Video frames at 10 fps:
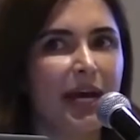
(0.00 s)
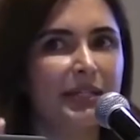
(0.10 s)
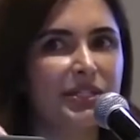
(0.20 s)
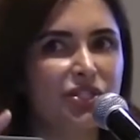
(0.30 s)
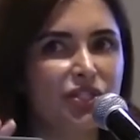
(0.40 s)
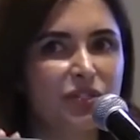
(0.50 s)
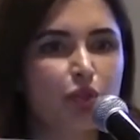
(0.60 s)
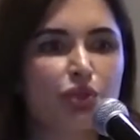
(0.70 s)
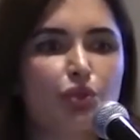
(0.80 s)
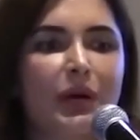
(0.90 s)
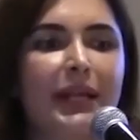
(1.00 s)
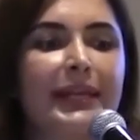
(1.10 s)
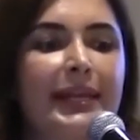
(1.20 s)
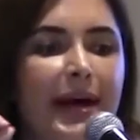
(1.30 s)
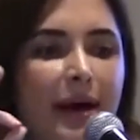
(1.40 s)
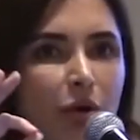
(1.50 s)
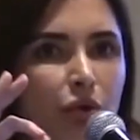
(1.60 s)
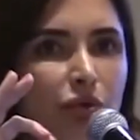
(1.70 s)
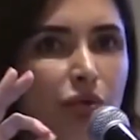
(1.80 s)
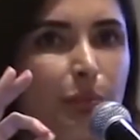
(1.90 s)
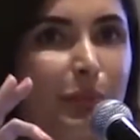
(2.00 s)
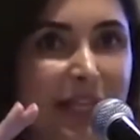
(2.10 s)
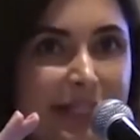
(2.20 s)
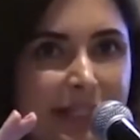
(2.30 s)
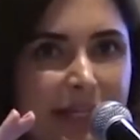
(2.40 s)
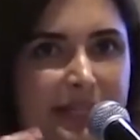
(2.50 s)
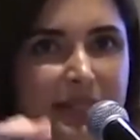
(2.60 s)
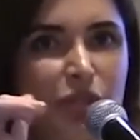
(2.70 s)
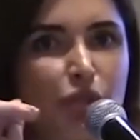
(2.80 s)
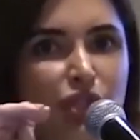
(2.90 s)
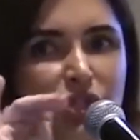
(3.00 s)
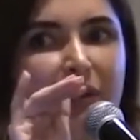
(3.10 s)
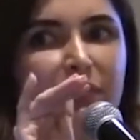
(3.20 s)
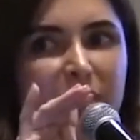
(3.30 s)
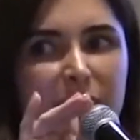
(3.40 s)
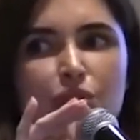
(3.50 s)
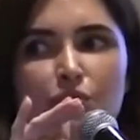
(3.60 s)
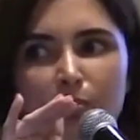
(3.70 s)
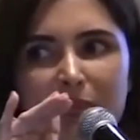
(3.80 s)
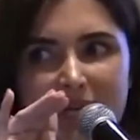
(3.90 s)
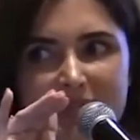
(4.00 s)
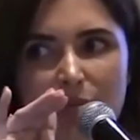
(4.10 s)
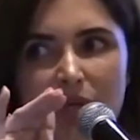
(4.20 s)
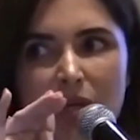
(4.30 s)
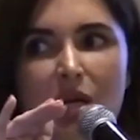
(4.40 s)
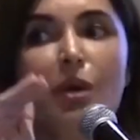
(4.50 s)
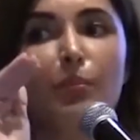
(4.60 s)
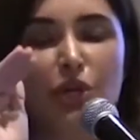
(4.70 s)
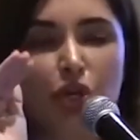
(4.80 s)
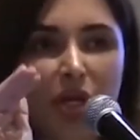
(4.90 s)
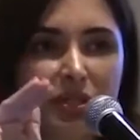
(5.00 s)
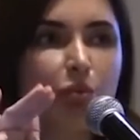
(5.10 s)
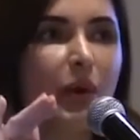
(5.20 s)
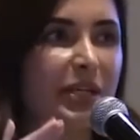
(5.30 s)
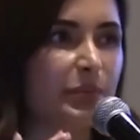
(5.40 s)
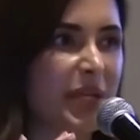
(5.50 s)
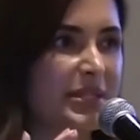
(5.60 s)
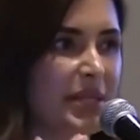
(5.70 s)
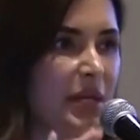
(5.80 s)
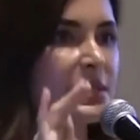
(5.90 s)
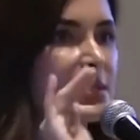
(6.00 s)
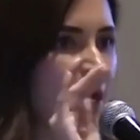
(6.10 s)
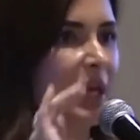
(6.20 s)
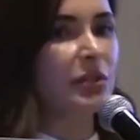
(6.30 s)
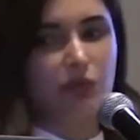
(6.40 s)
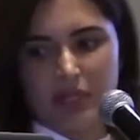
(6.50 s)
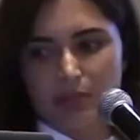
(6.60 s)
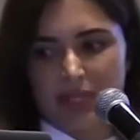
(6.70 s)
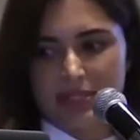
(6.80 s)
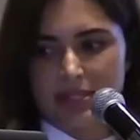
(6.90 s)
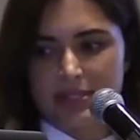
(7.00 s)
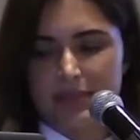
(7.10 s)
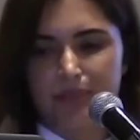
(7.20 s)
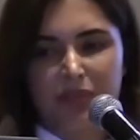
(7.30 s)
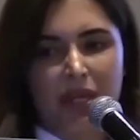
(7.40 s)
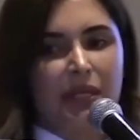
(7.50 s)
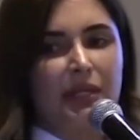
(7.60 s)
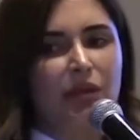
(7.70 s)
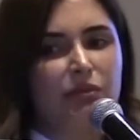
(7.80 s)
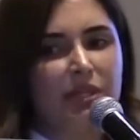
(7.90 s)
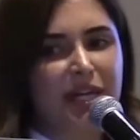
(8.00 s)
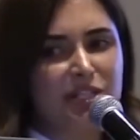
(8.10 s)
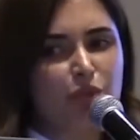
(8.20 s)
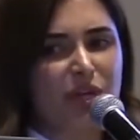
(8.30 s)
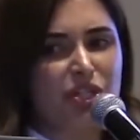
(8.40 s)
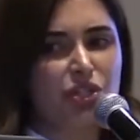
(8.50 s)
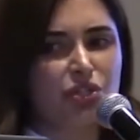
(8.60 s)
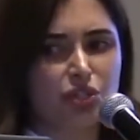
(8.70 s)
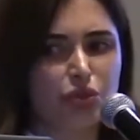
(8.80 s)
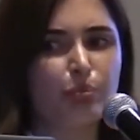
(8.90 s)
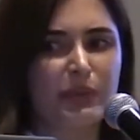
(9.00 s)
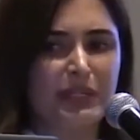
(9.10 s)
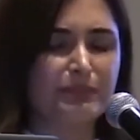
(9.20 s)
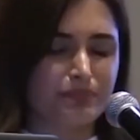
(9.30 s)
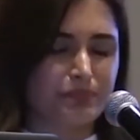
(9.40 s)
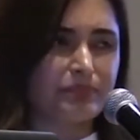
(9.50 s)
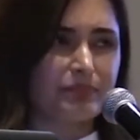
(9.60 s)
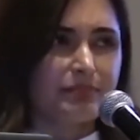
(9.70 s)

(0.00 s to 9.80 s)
and it's just going to allow platelets to travel into the plasma, but not the white blood cells and the red blood cells. Now the next question should be,